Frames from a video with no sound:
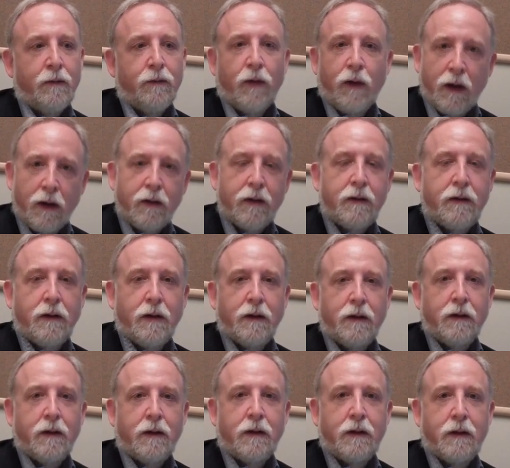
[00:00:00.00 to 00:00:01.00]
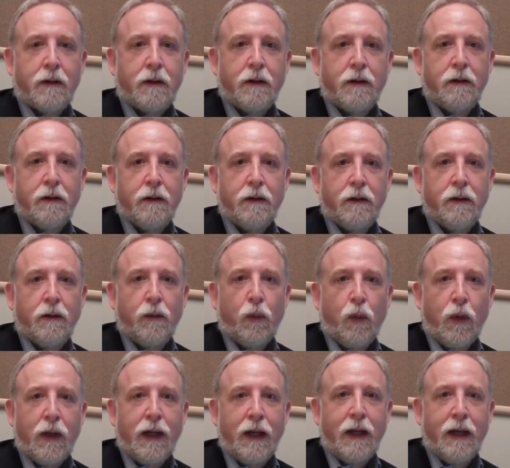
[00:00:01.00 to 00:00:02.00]
for instance,
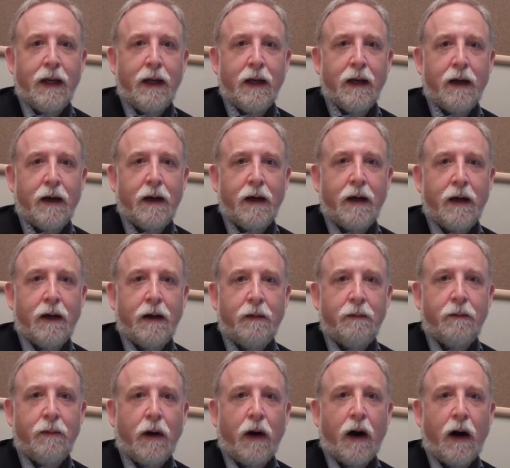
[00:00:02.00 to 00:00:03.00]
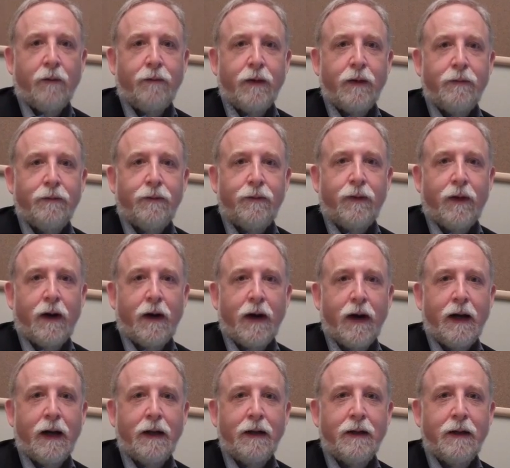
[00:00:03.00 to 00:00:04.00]
we often
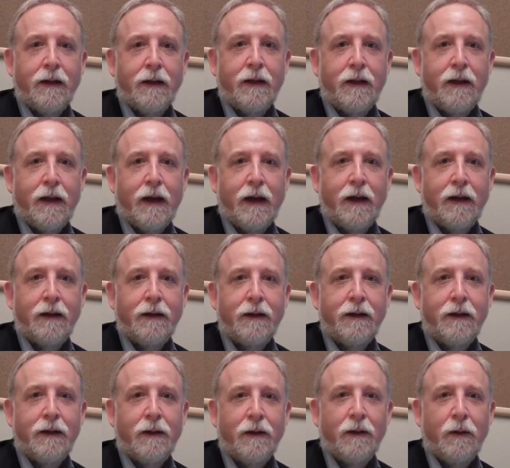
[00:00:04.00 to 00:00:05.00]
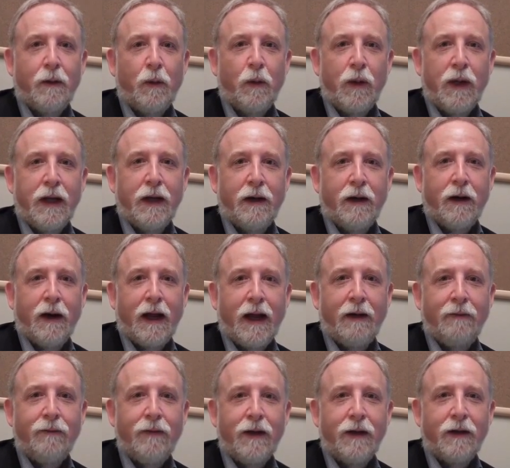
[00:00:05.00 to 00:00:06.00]
find that we are
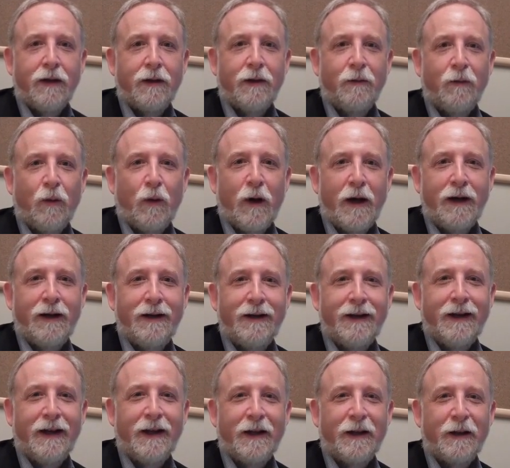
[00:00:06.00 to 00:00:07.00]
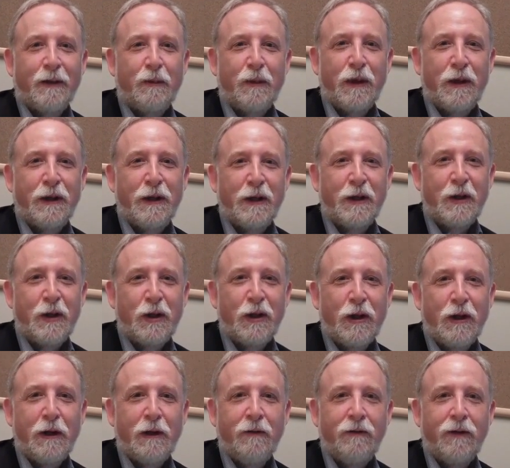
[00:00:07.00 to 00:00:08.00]
envious of what has been
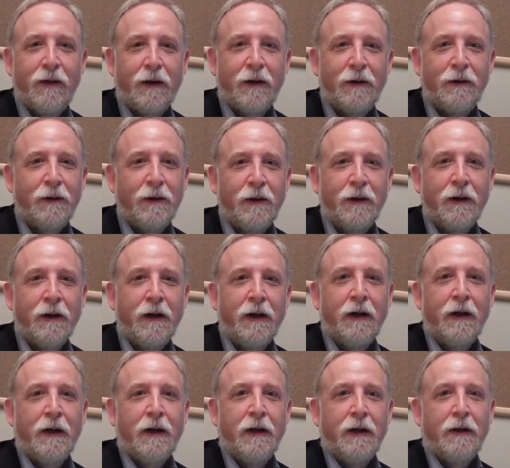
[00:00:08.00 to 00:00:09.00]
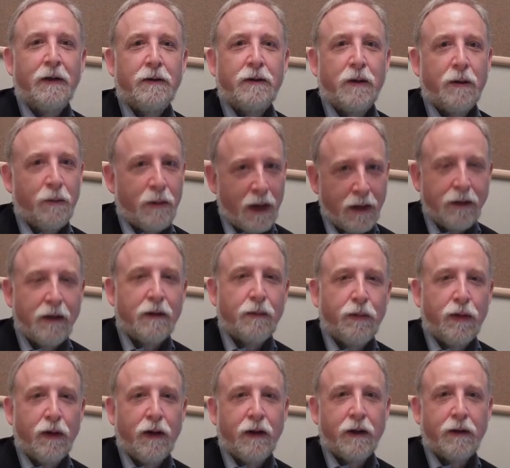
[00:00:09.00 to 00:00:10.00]
achieved under tremendous
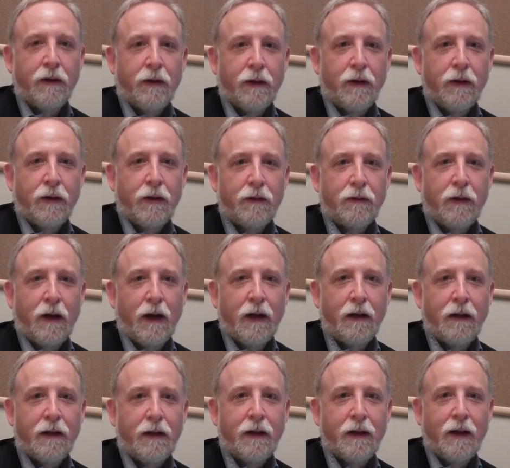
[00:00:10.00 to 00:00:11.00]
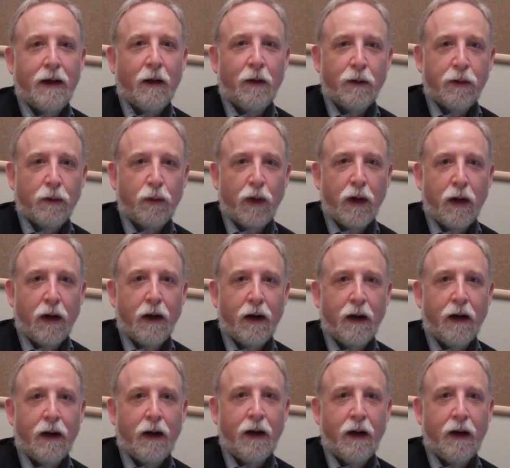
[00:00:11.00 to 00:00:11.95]
political constraints elsewhere,